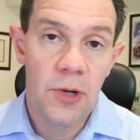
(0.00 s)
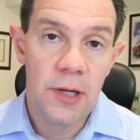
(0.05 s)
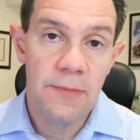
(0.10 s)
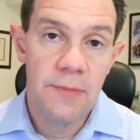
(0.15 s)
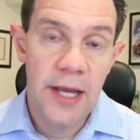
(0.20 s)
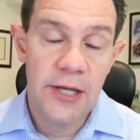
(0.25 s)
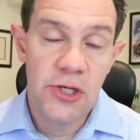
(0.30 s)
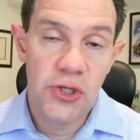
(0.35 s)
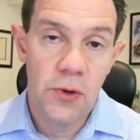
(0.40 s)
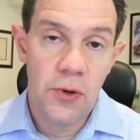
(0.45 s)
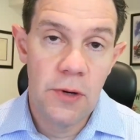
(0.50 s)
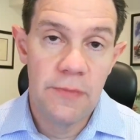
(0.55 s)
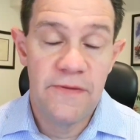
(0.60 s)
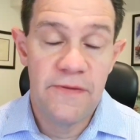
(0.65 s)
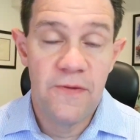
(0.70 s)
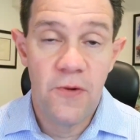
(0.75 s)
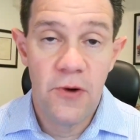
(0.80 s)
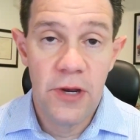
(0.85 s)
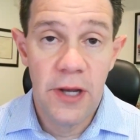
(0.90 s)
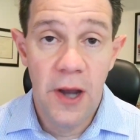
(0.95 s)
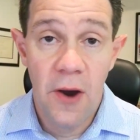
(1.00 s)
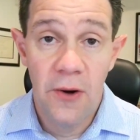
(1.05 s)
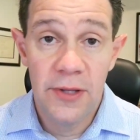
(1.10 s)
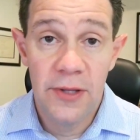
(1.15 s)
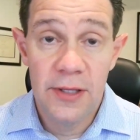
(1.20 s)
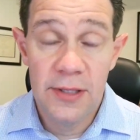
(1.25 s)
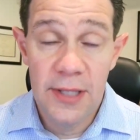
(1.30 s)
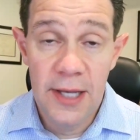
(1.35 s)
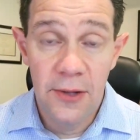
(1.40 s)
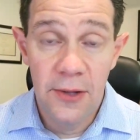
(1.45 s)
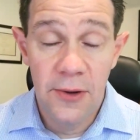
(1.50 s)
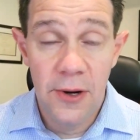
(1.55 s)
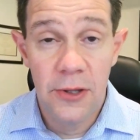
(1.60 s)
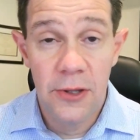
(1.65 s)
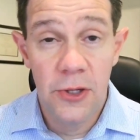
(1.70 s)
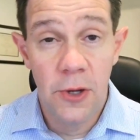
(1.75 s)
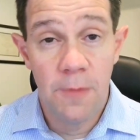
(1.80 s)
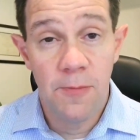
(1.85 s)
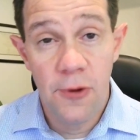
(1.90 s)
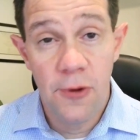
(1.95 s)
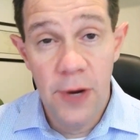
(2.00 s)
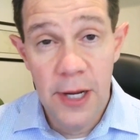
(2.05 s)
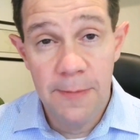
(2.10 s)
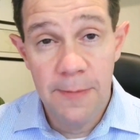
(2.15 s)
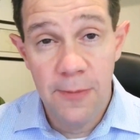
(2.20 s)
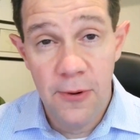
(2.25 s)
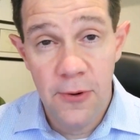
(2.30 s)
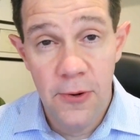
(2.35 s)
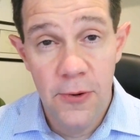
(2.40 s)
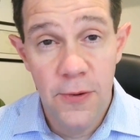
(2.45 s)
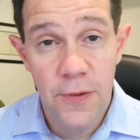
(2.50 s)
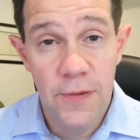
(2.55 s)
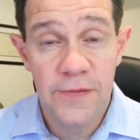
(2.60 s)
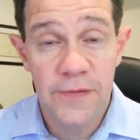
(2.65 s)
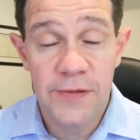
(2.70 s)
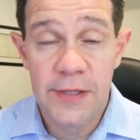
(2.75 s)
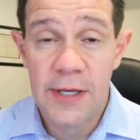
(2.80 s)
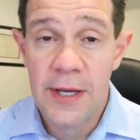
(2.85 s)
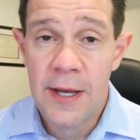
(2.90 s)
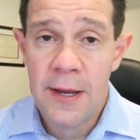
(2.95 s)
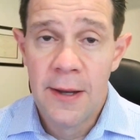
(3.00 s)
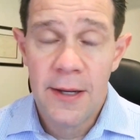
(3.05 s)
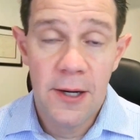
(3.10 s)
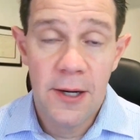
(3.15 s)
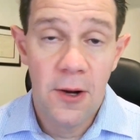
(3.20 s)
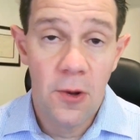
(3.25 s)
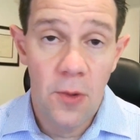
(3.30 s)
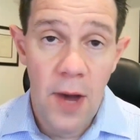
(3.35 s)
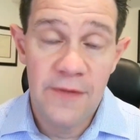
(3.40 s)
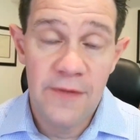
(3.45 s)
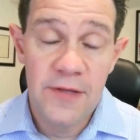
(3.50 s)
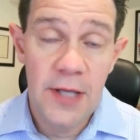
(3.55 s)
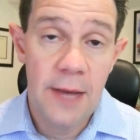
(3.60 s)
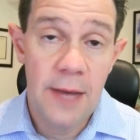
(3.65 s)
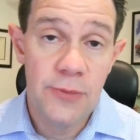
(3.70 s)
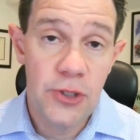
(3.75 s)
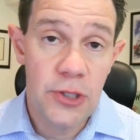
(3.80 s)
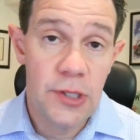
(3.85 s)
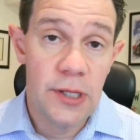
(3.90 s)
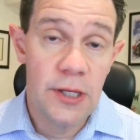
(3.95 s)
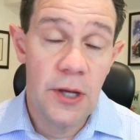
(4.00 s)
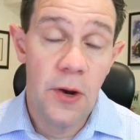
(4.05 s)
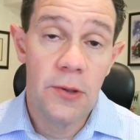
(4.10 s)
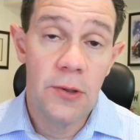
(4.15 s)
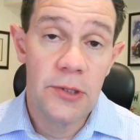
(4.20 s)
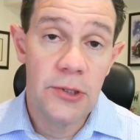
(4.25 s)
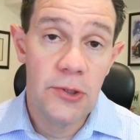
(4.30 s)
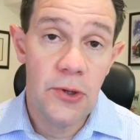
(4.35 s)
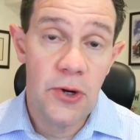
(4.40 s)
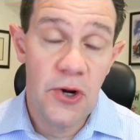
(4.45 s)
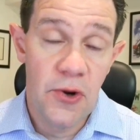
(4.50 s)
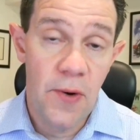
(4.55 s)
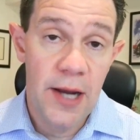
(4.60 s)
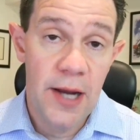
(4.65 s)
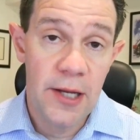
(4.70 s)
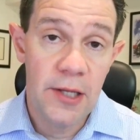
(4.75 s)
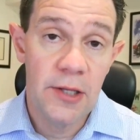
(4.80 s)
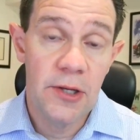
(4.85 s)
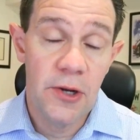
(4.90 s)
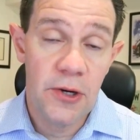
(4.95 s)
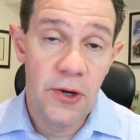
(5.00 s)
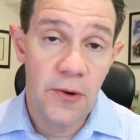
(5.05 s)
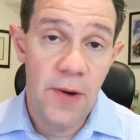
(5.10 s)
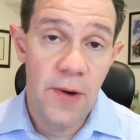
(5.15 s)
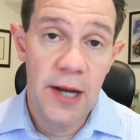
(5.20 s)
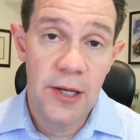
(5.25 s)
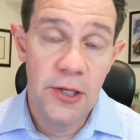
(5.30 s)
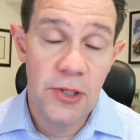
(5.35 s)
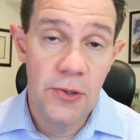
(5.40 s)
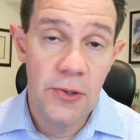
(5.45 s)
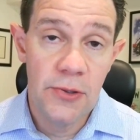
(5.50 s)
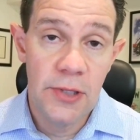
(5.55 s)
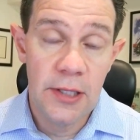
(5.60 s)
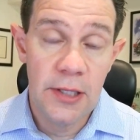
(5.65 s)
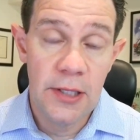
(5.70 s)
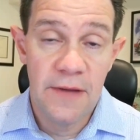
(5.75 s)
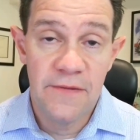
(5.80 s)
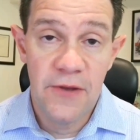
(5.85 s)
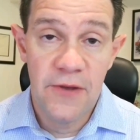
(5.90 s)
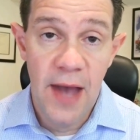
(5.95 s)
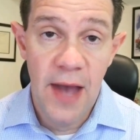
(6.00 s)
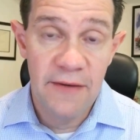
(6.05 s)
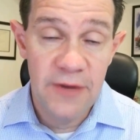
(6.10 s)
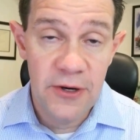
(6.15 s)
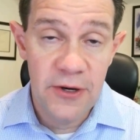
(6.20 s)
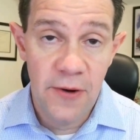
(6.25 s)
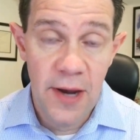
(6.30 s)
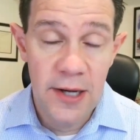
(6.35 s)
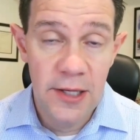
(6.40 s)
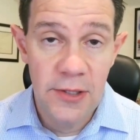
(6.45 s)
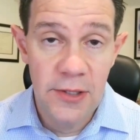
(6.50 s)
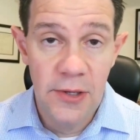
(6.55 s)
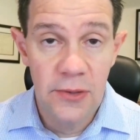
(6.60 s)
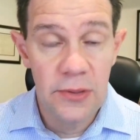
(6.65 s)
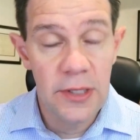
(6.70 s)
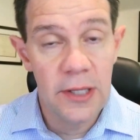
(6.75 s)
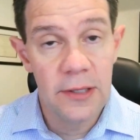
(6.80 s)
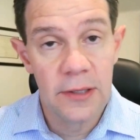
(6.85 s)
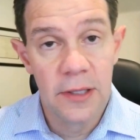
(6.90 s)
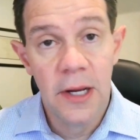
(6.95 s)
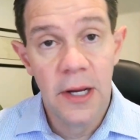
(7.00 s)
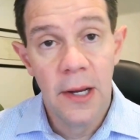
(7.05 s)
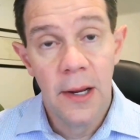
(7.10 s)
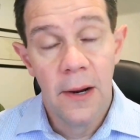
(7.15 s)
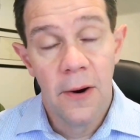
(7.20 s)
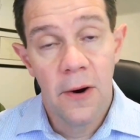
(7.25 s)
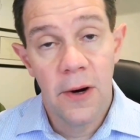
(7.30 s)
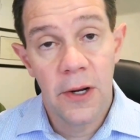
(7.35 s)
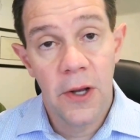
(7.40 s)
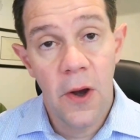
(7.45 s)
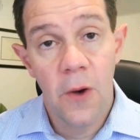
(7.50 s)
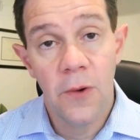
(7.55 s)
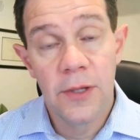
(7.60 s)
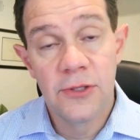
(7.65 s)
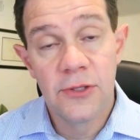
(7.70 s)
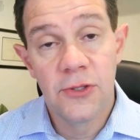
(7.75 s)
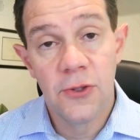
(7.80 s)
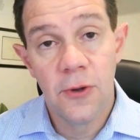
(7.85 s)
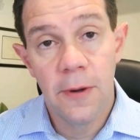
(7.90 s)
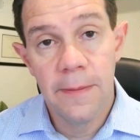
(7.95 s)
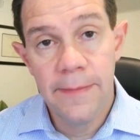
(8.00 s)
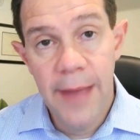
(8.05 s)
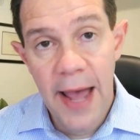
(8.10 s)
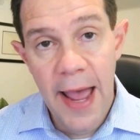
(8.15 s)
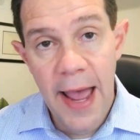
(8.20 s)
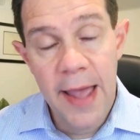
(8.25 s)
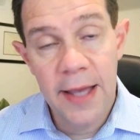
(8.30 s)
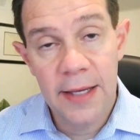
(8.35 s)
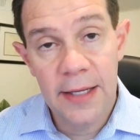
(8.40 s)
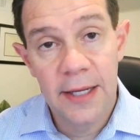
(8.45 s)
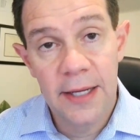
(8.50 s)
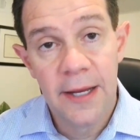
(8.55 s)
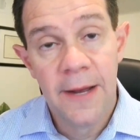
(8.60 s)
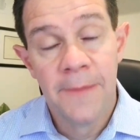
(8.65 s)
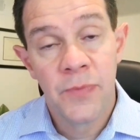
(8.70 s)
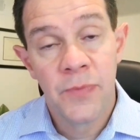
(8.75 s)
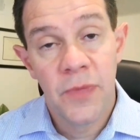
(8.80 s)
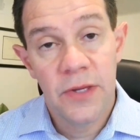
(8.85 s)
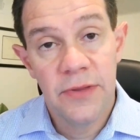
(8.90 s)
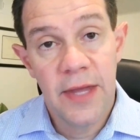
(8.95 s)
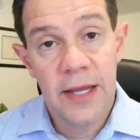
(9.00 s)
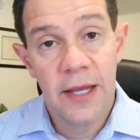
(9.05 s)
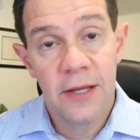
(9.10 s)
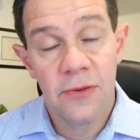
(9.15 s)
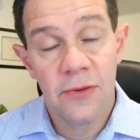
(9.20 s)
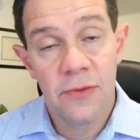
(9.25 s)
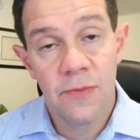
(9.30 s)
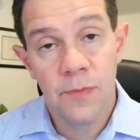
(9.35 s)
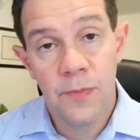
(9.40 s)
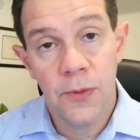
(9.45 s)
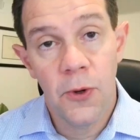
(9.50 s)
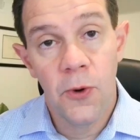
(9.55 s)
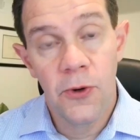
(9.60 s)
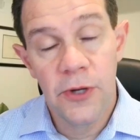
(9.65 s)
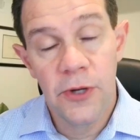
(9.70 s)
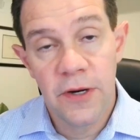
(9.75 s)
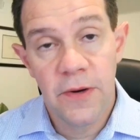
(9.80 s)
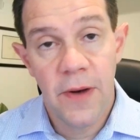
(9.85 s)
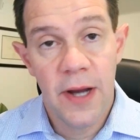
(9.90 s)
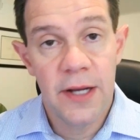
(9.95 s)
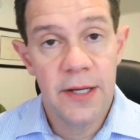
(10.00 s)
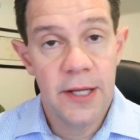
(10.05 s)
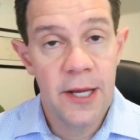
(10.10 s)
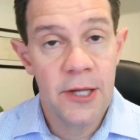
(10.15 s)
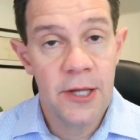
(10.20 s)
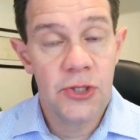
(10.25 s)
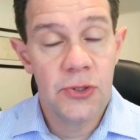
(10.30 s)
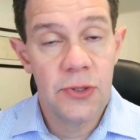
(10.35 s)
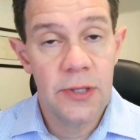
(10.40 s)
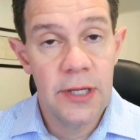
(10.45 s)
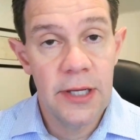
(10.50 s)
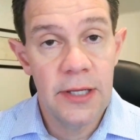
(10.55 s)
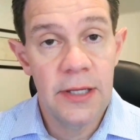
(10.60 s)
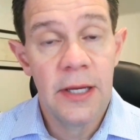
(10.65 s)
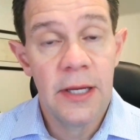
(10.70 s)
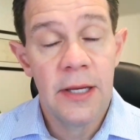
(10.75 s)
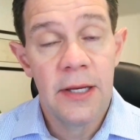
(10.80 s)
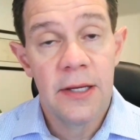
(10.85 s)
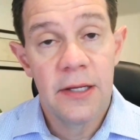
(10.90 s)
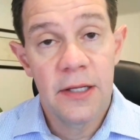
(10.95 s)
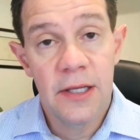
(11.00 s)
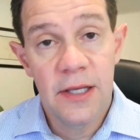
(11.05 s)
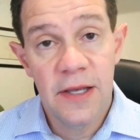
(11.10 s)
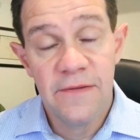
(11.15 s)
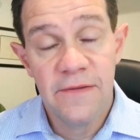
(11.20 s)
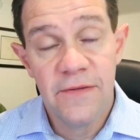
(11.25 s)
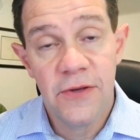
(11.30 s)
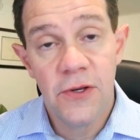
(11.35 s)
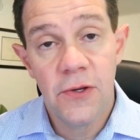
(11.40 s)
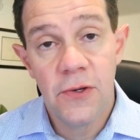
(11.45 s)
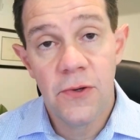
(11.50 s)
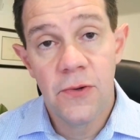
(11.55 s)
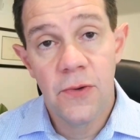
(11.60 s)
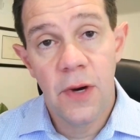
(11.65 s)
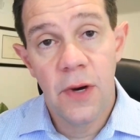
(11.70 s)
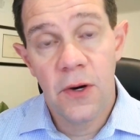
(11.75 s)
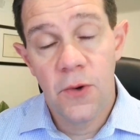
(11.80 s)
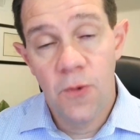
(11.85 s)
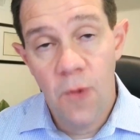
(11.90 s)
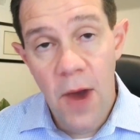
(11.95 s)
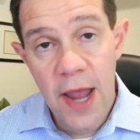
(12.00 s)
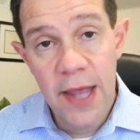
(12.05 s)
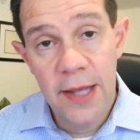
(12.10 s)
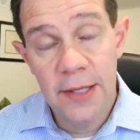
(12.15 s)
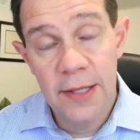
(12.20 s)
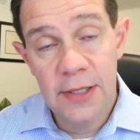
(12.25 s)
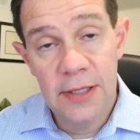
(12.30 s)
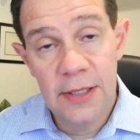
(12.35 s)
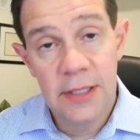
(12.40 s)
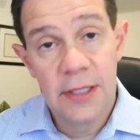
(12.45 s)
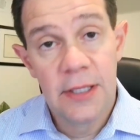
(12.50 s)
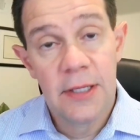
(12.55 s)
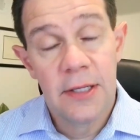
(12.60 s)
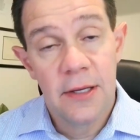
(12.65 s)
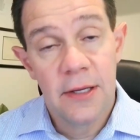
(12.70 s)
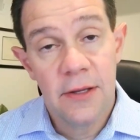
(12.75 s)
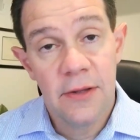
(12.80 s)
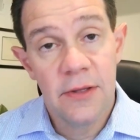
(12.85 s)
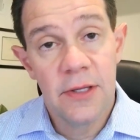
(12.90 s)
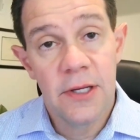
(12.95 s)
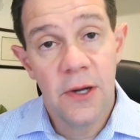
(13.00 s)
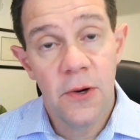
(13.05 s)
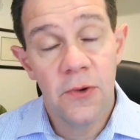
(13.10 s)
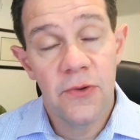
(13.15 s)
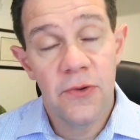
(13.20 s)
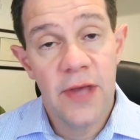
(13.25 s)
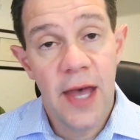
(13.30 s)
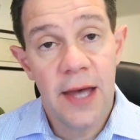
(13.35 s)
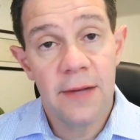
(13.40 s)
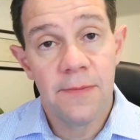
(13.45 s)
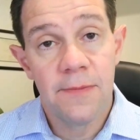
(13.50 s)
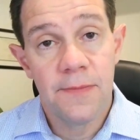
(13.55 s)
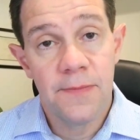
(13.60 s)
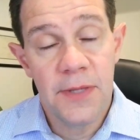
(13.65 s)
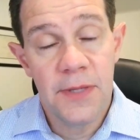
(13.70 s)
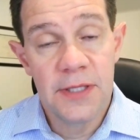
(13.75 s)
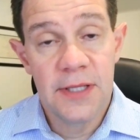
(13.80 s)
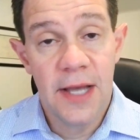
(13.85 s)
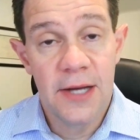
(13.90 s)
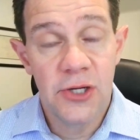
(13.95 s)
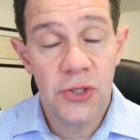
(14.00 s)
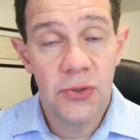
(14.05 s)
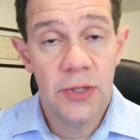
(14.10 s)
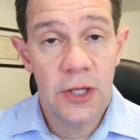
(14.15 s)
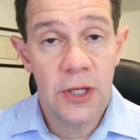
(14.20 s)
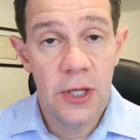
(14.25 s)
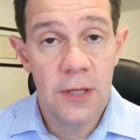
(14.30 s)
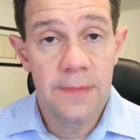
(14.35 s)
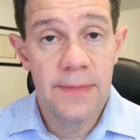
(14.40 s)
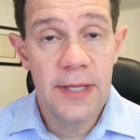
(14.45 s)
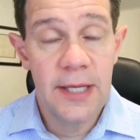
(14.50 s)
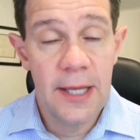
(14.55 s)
want to make sure before you go in the dealer you're pre-approved you know a lot of times you can go into a credit your credit union if you have a credit union or go into a bank they can pull your credit history give you a rate you know that potentially could be